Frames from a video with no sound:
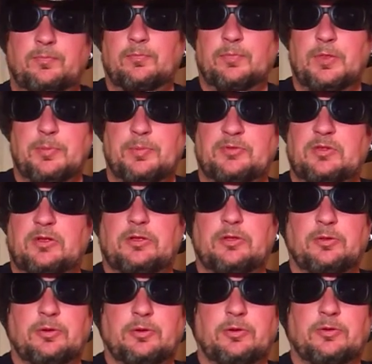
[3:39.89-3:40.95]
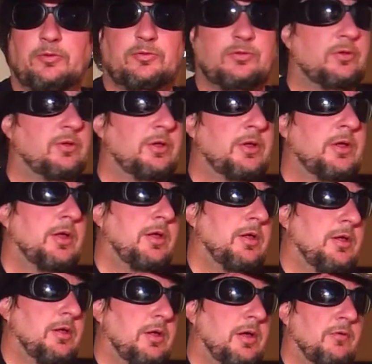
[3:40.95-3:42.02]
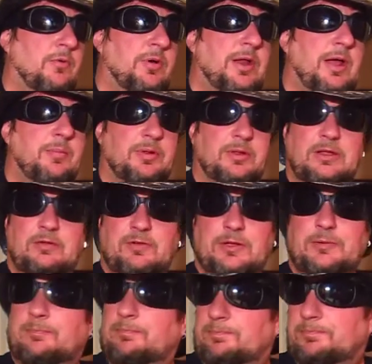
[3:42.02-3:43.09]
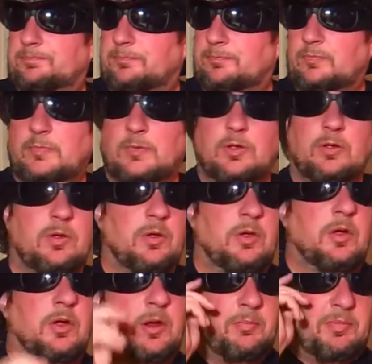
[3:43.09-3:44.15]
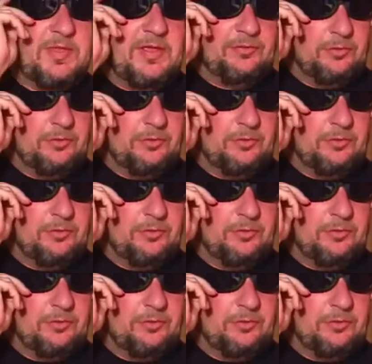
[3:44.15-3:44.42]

the particulars of what I believe in. But that's